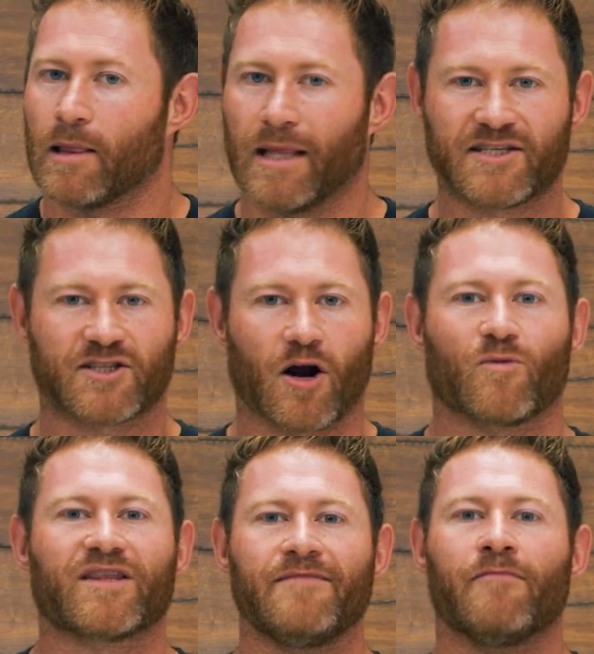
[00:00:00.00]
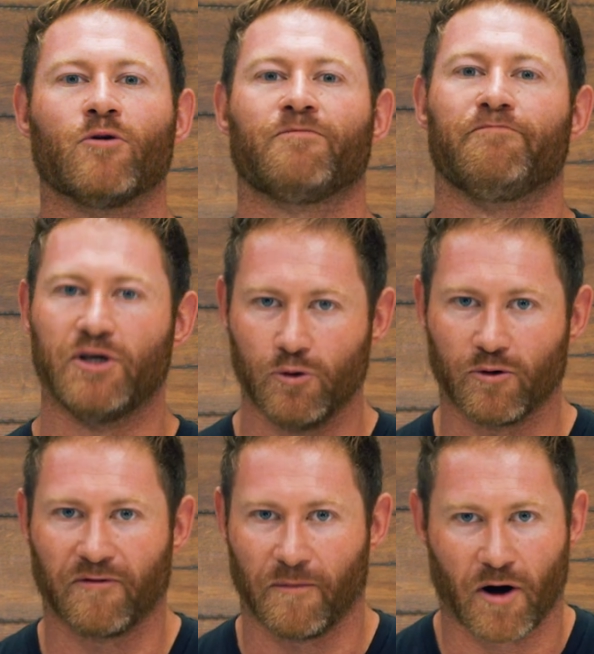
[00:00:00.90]
Let's start with the most
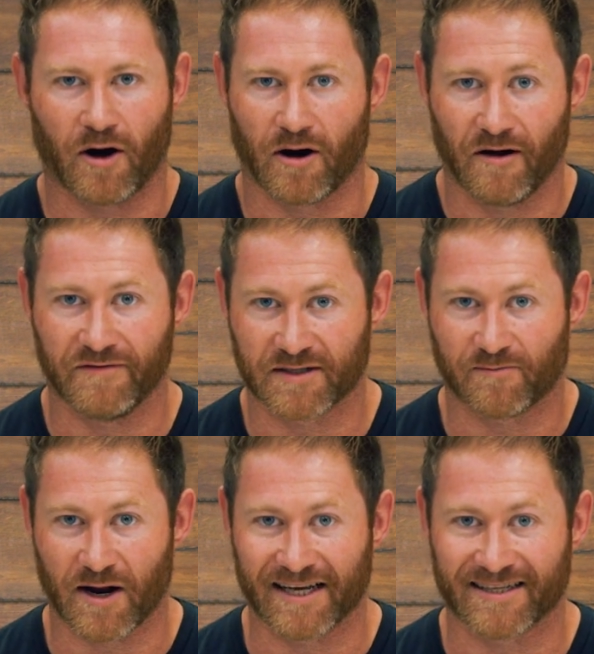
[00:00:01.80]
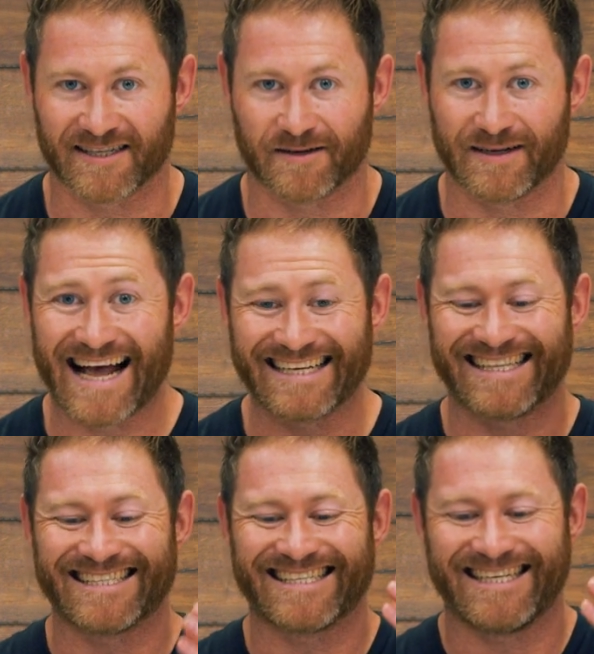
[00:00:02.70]
beautiful part of this braking system, and that is this